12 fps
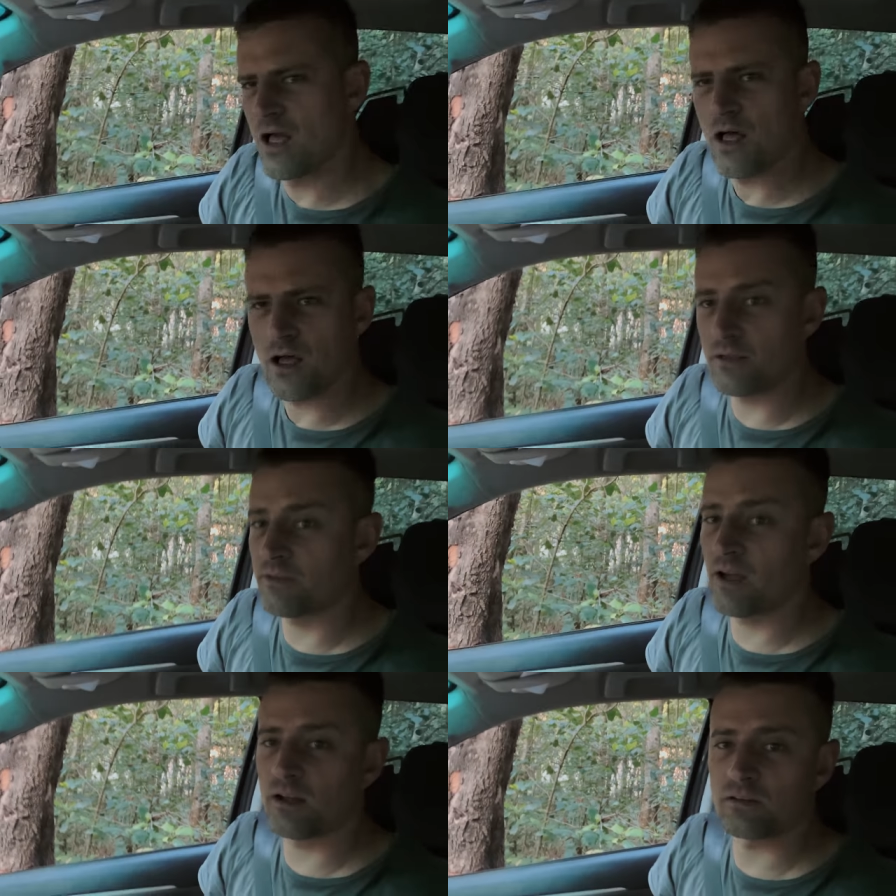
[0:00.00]
I
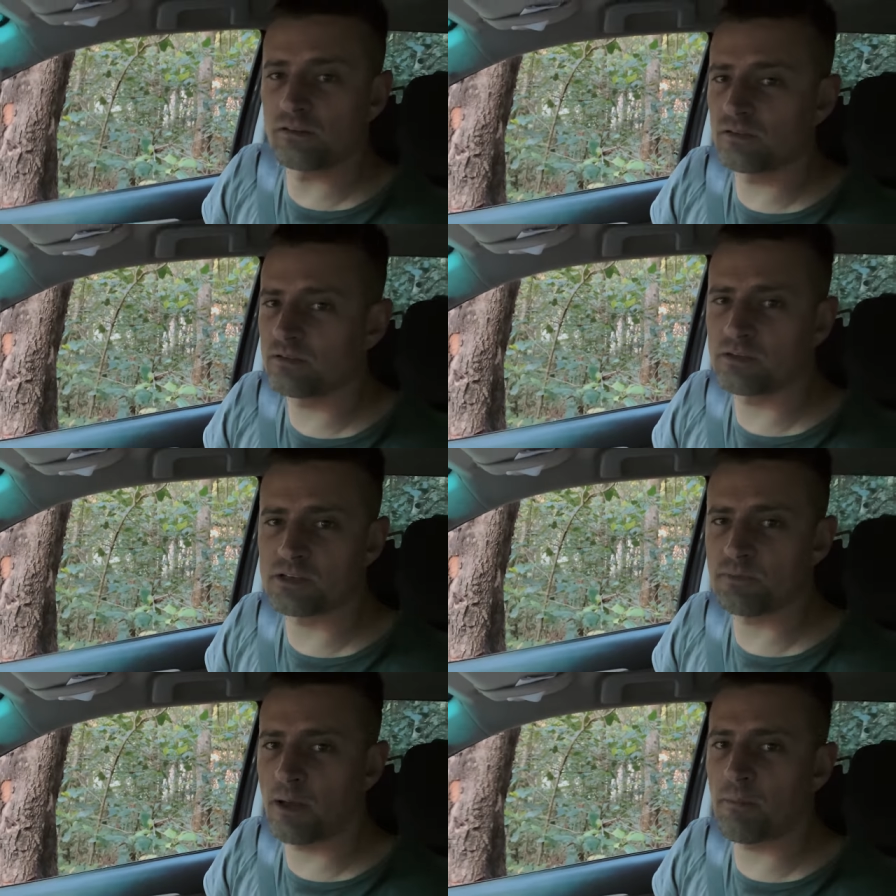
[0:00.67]
doubt,
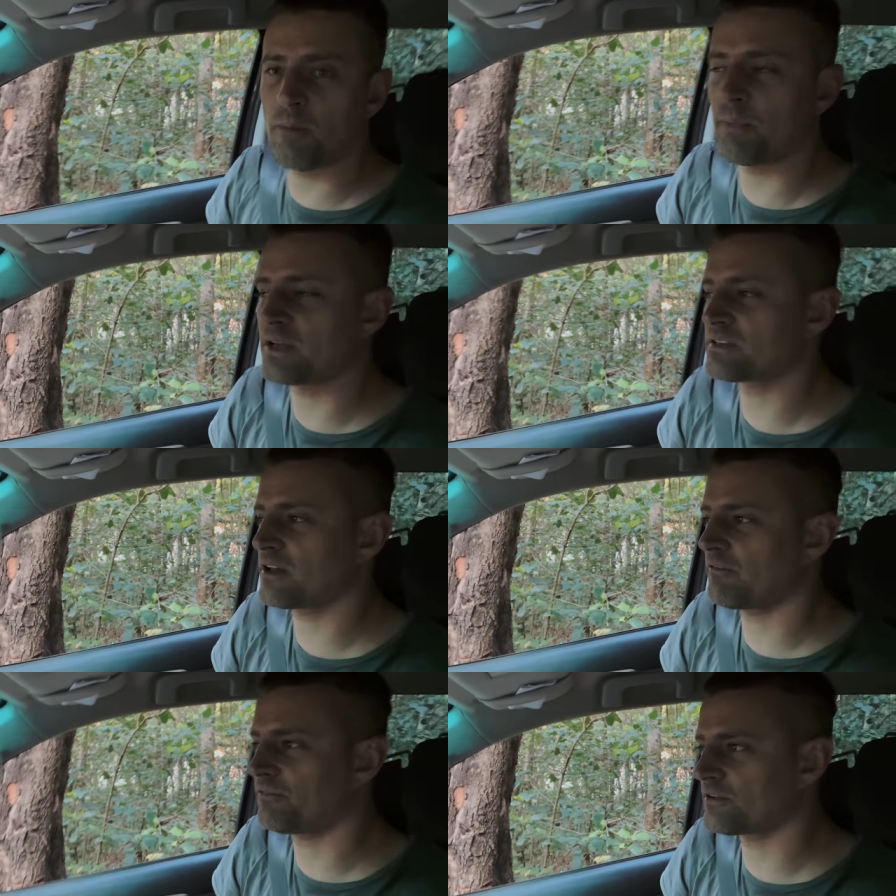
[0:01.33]
despite my best
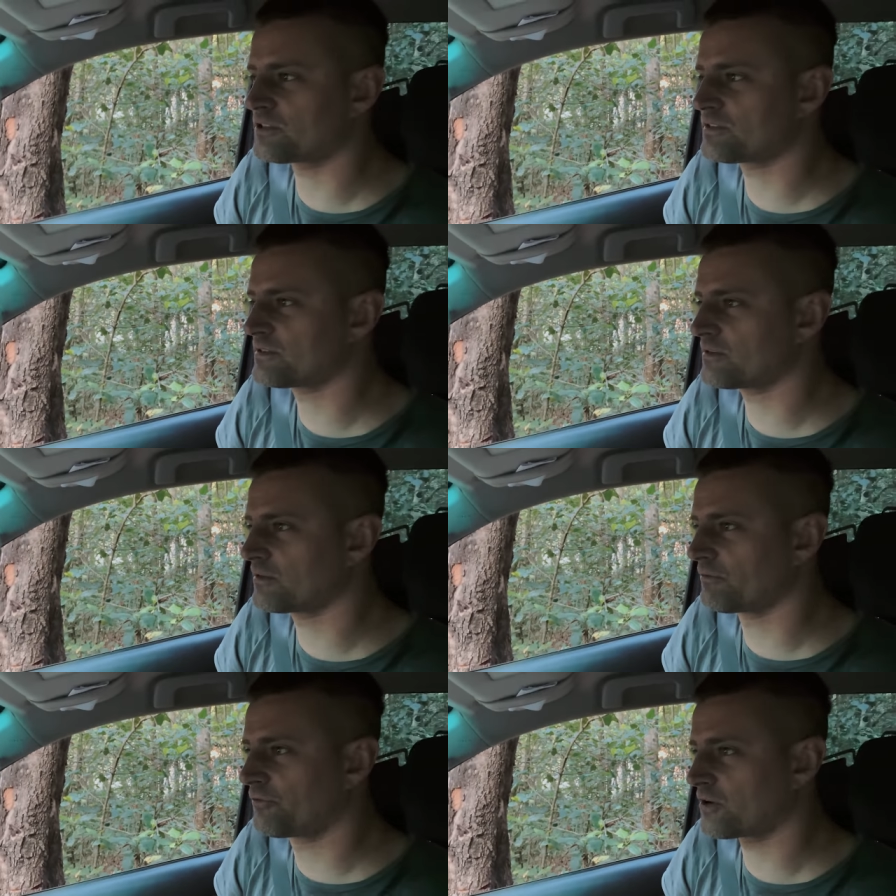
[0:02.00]
efforts,
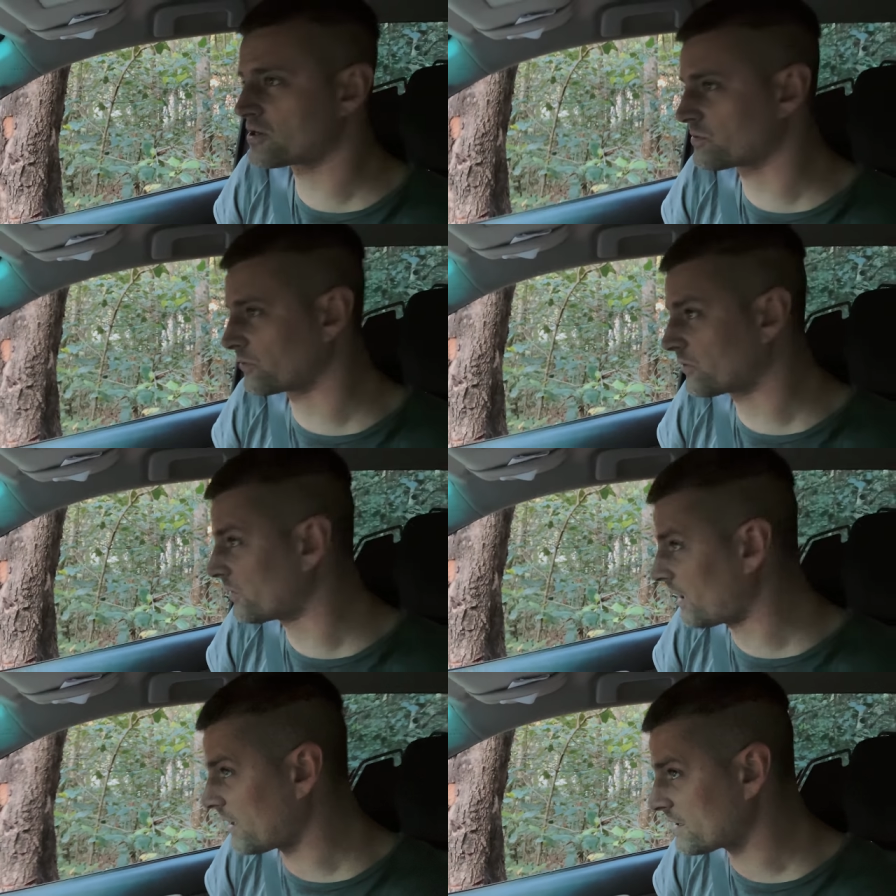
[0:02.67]
the footage will
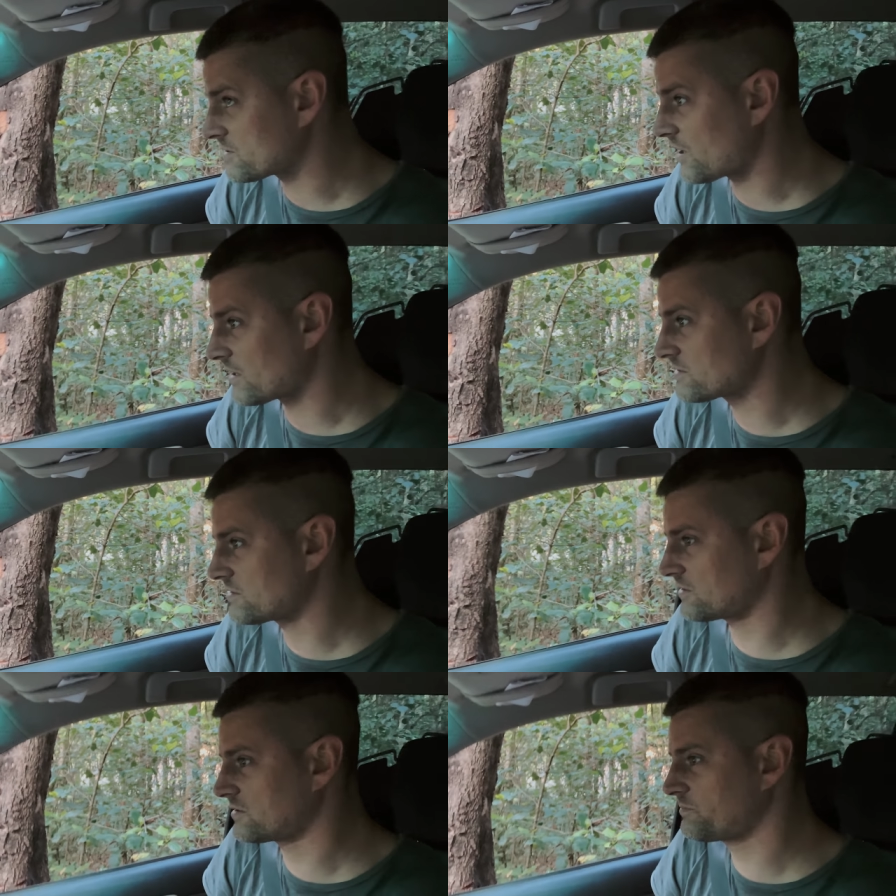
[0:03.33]
do it any
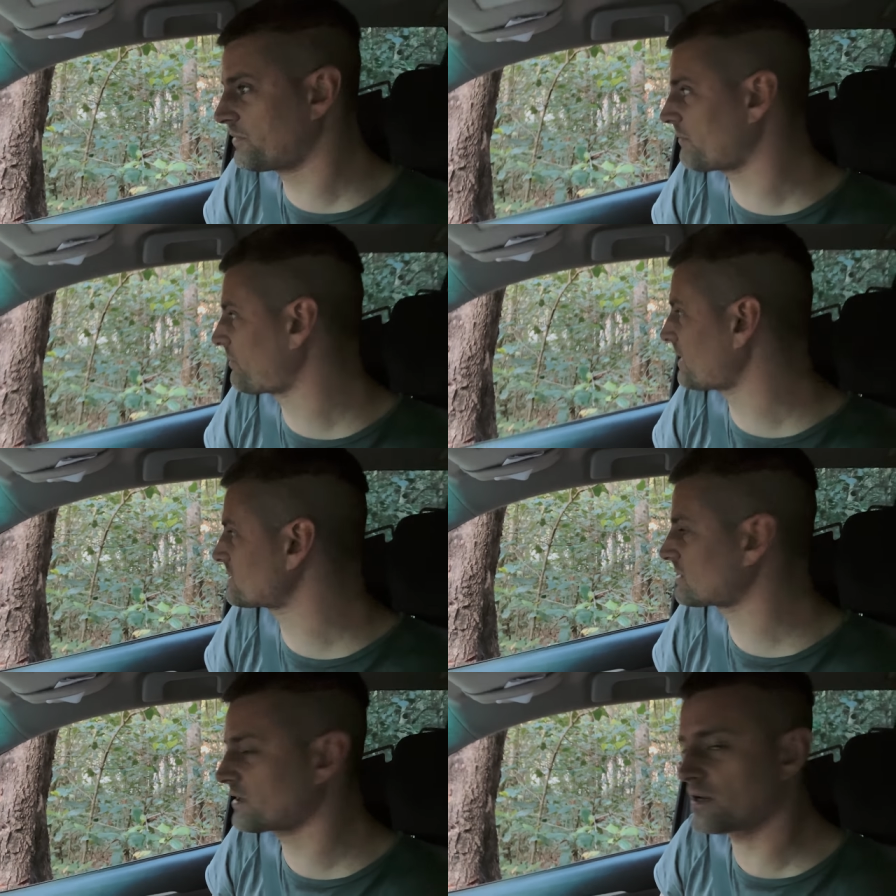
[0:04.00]
justice, but it
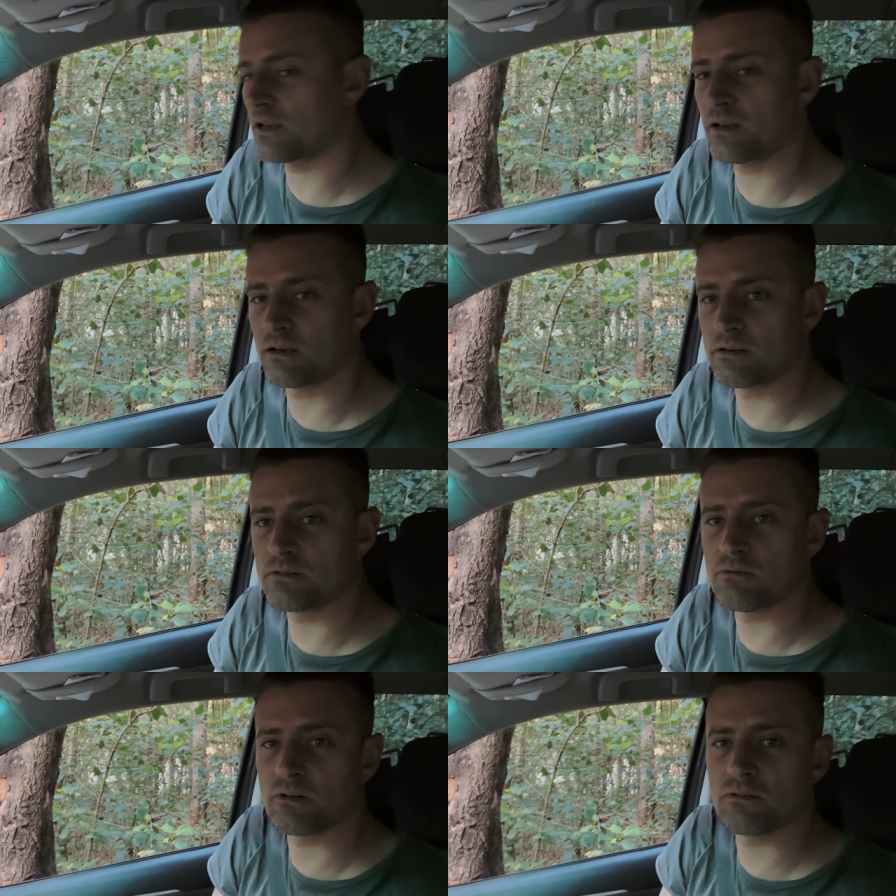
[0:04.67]
basically
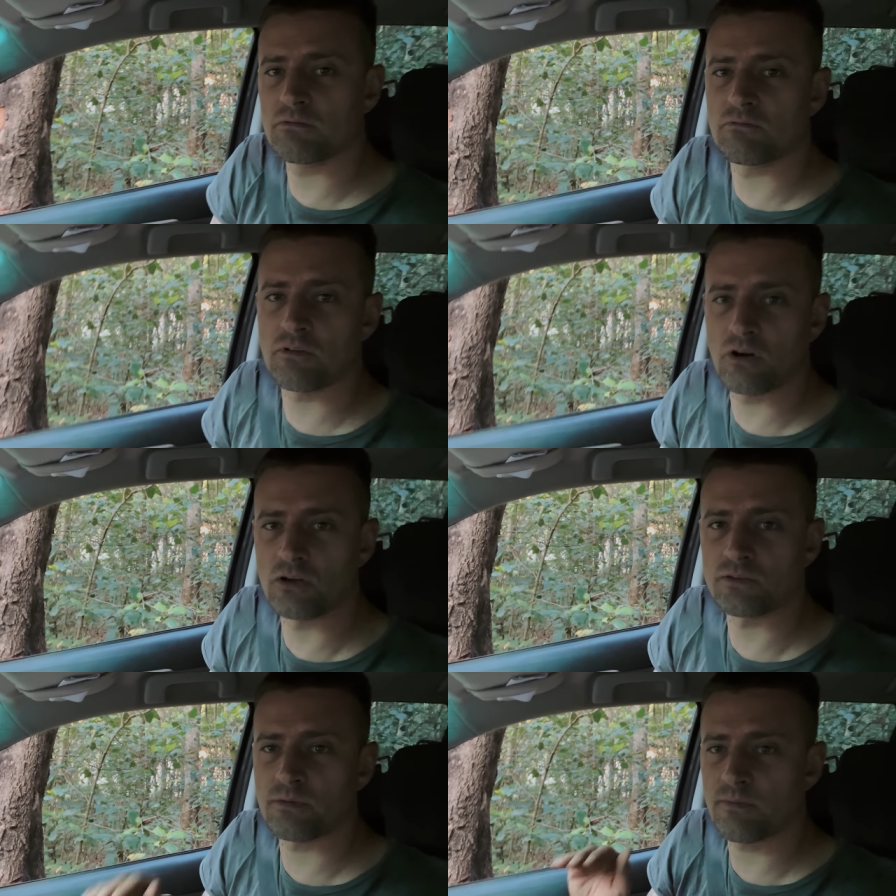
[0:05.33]

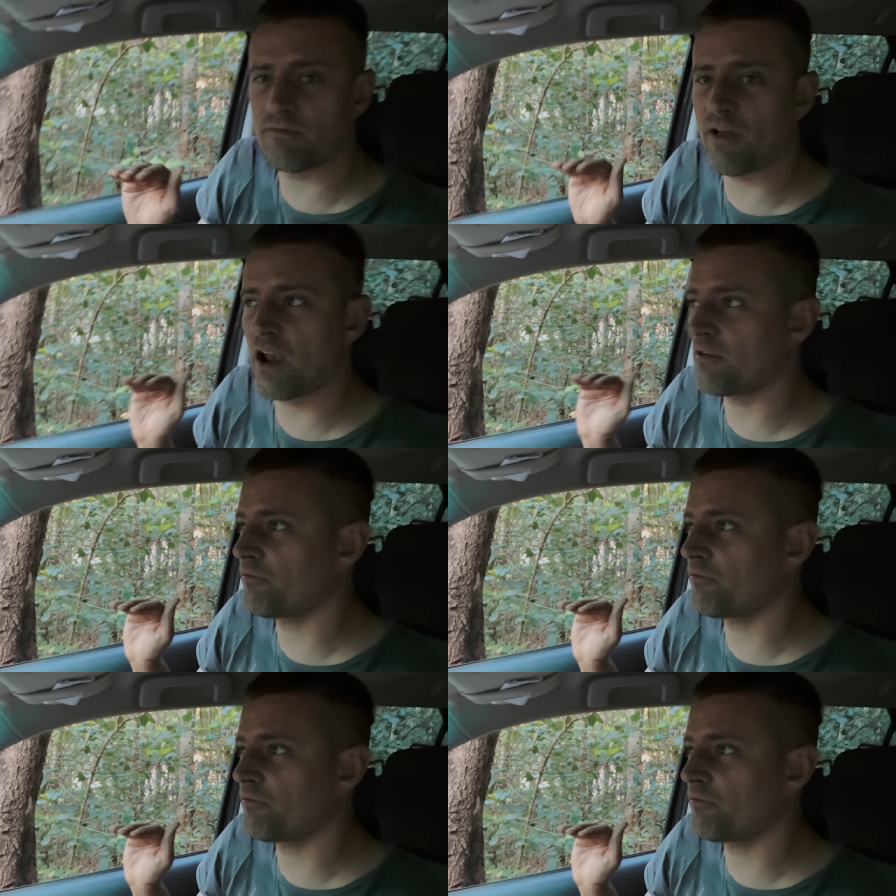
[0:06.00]
goes from the valley